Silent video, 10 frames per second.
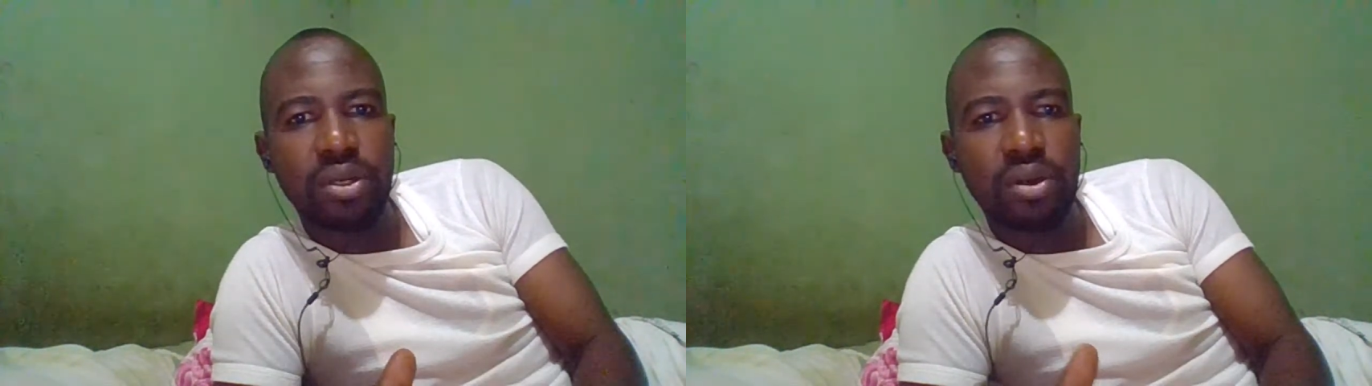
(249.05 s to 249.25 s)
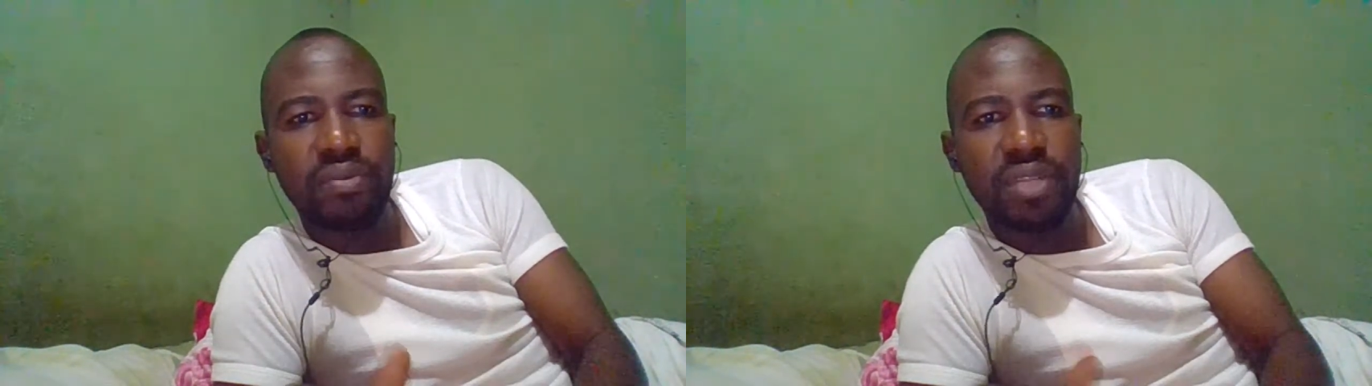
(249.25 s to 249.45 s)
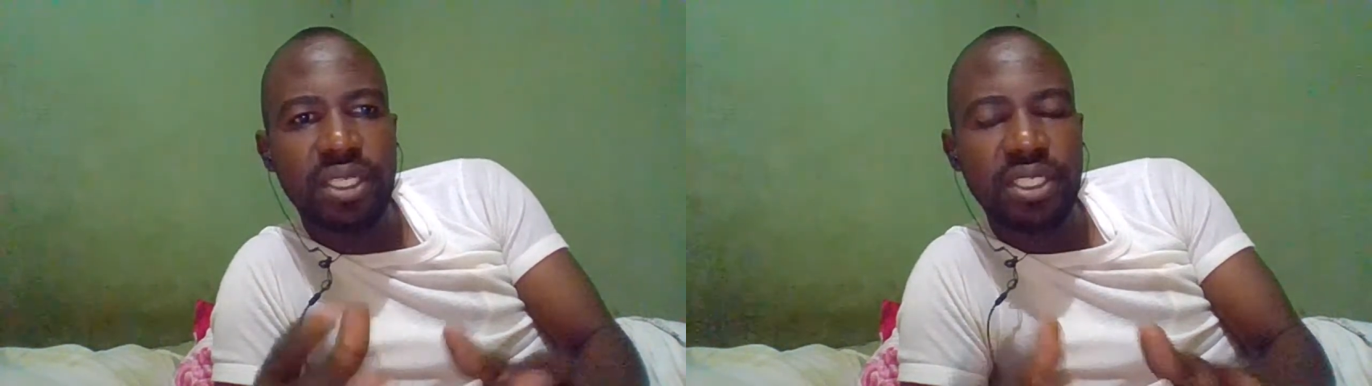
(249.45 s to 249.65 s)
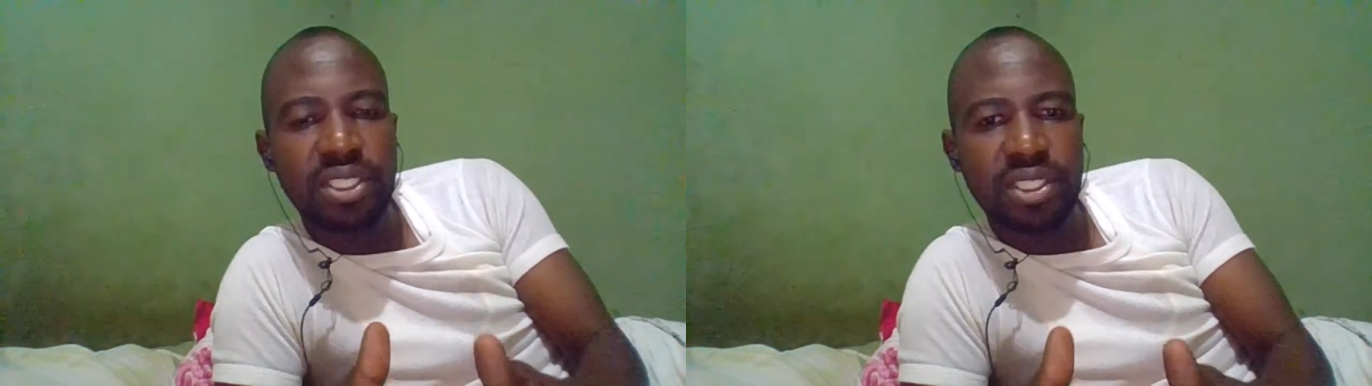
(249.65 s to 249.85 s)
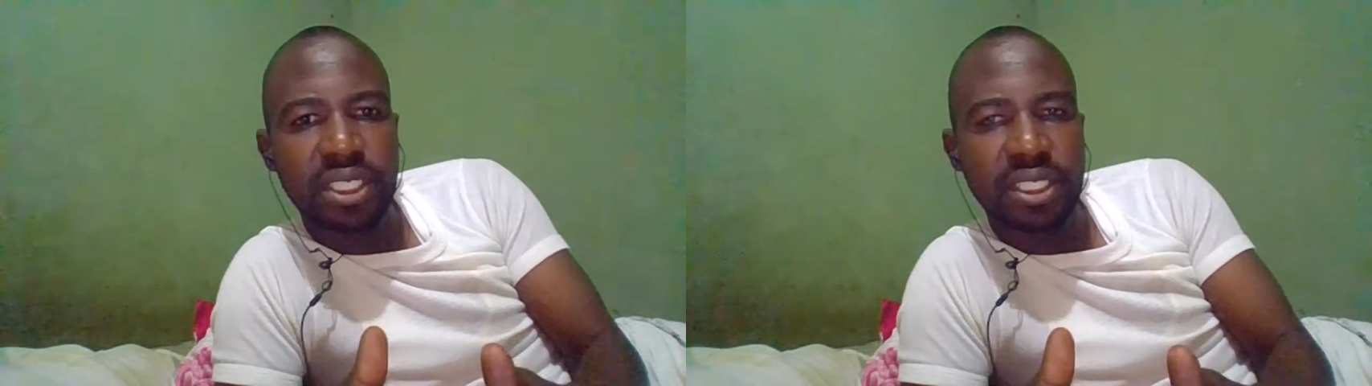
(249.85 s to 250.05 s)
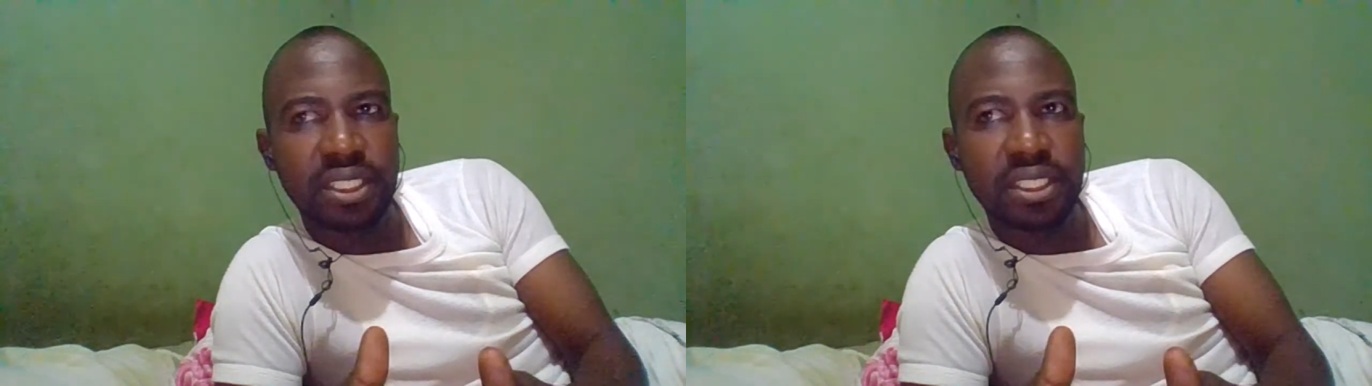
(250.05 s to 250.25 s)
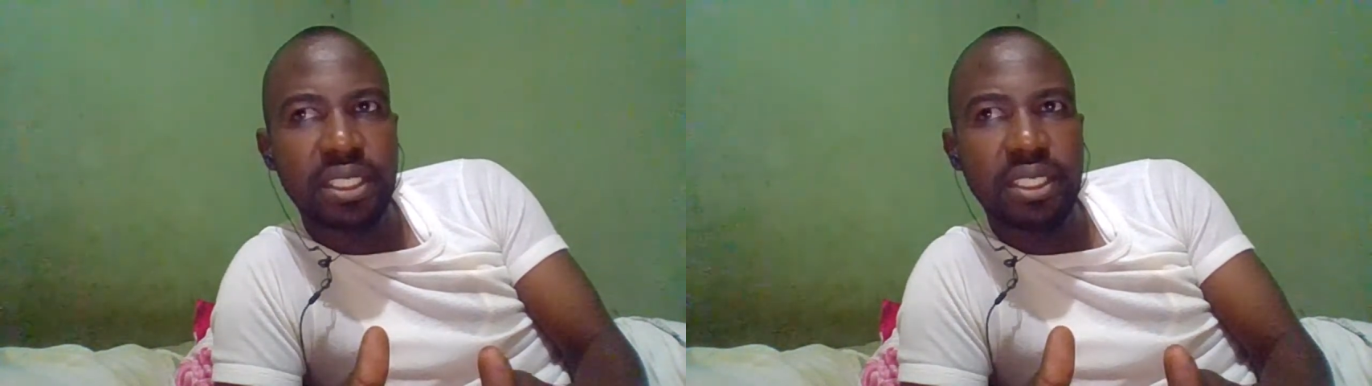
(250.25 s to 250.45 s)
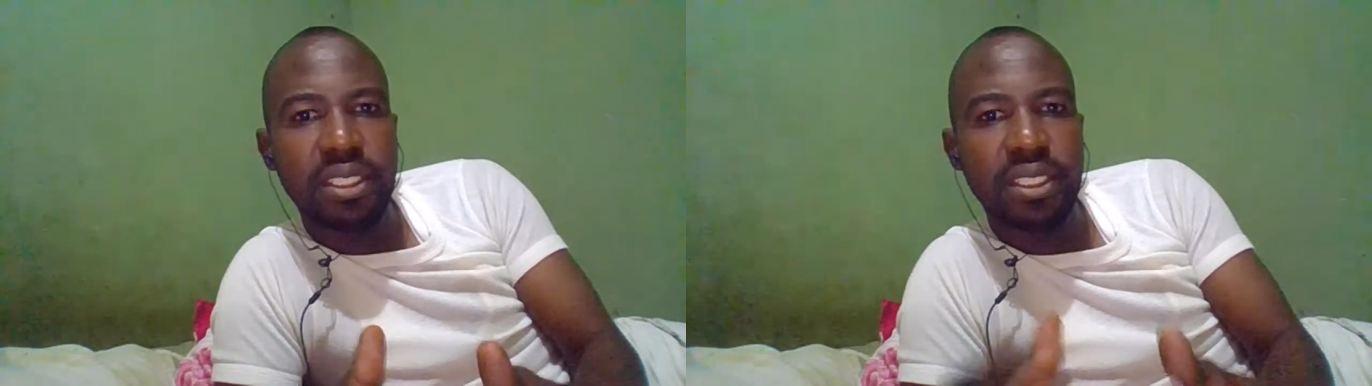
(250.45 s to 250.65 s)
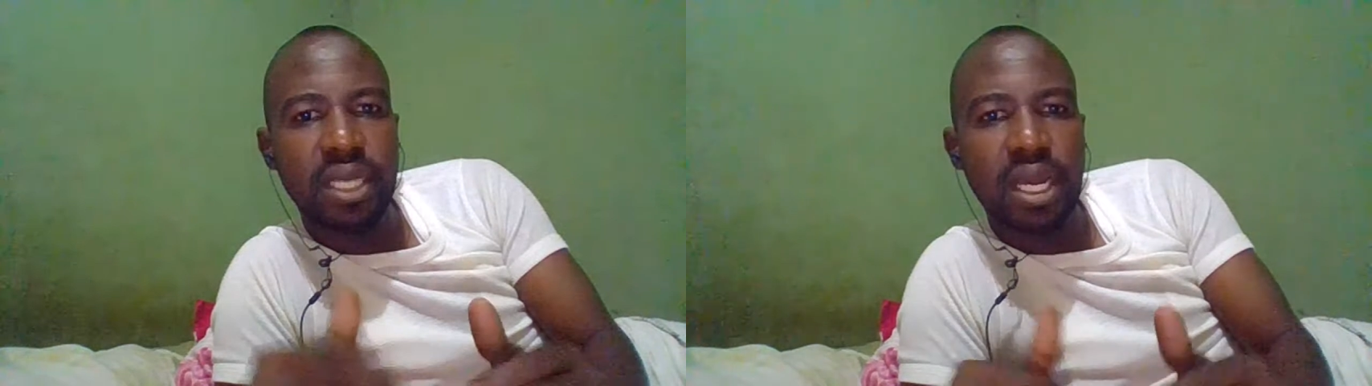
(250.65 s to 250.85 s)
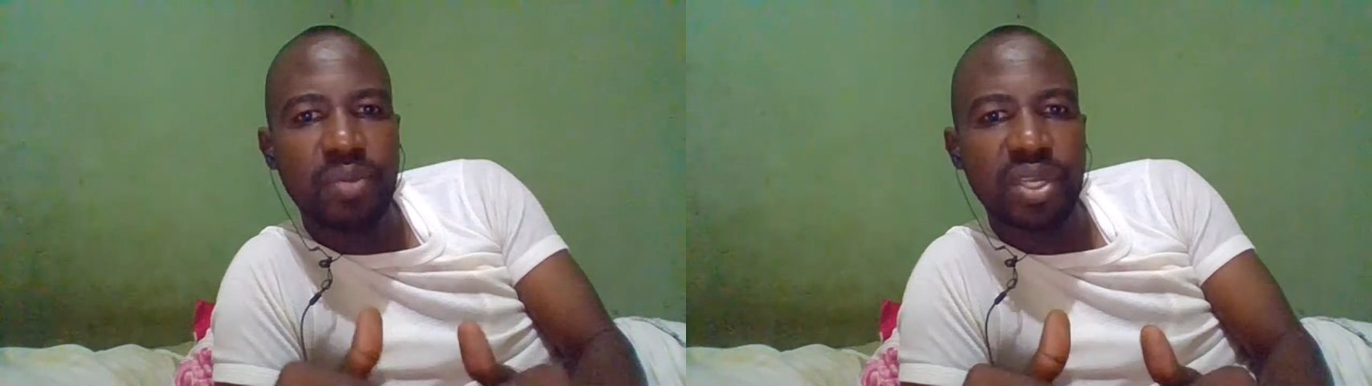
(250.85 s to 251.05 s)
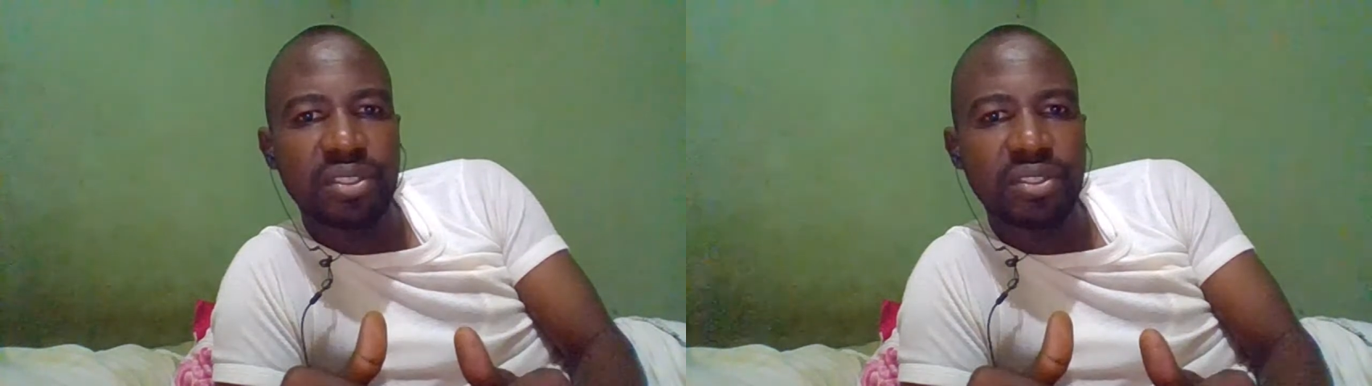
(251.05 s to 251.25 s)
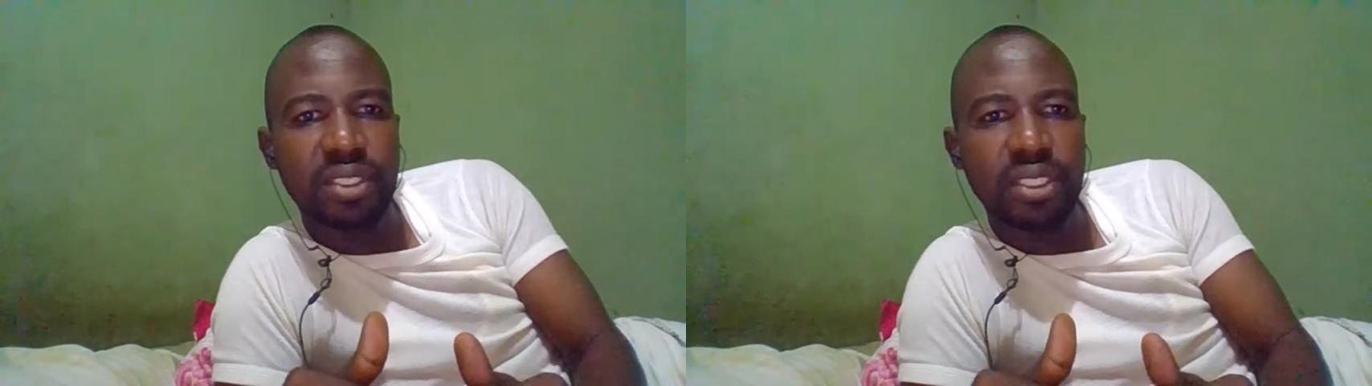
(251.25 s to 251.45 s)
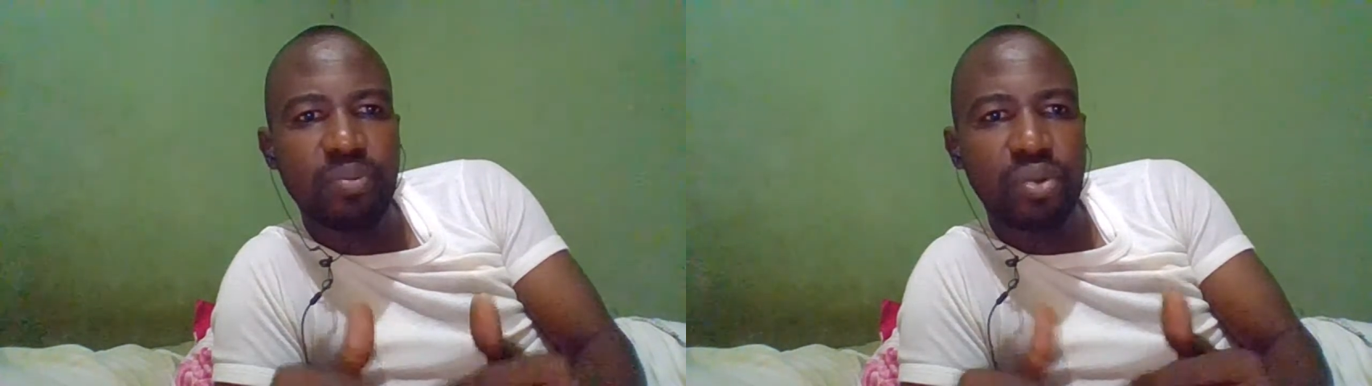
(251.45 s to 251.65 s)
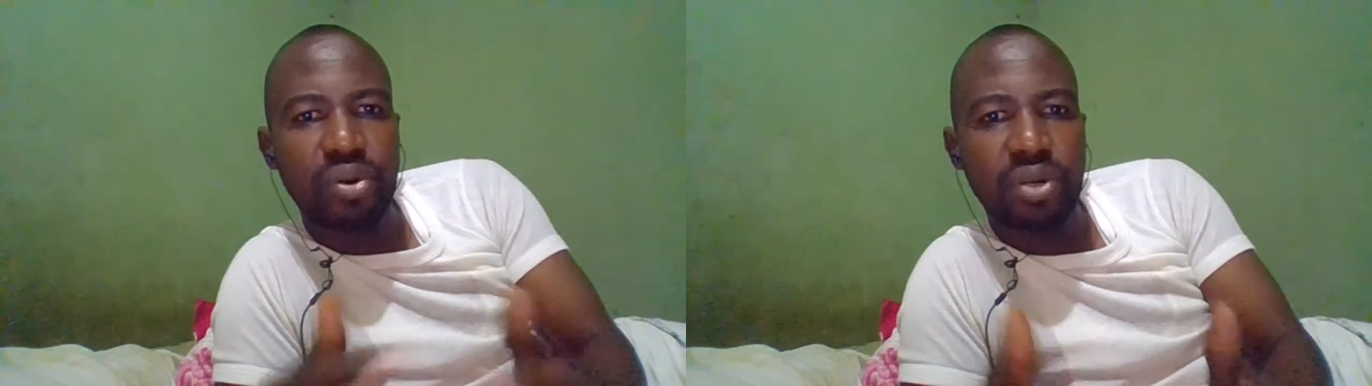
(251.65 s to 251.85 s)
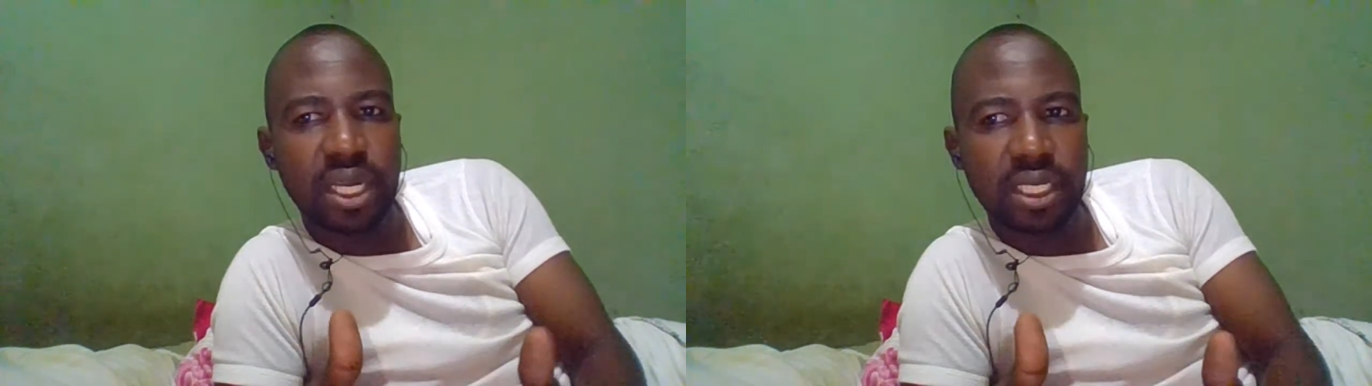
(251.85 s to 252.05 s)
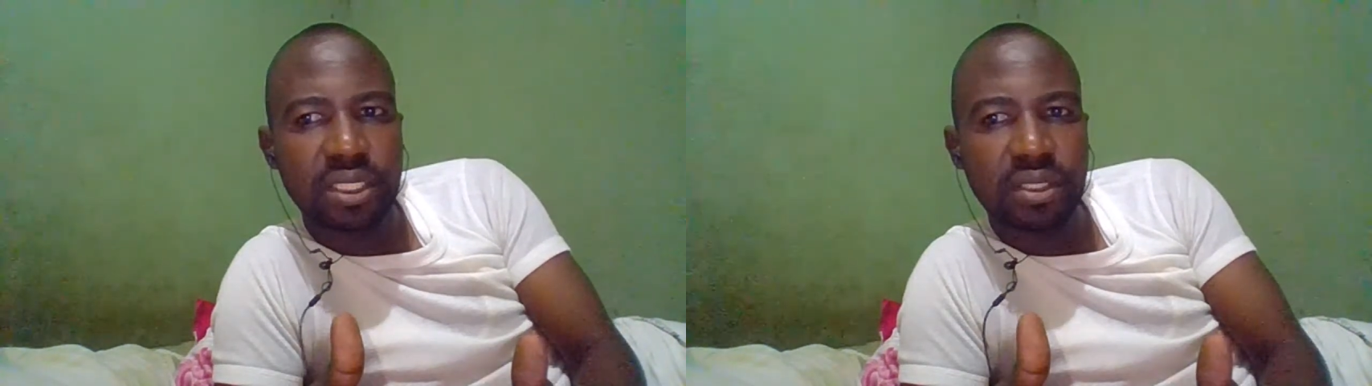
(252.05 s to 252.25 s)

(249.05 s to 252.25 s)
of the teachers determines the product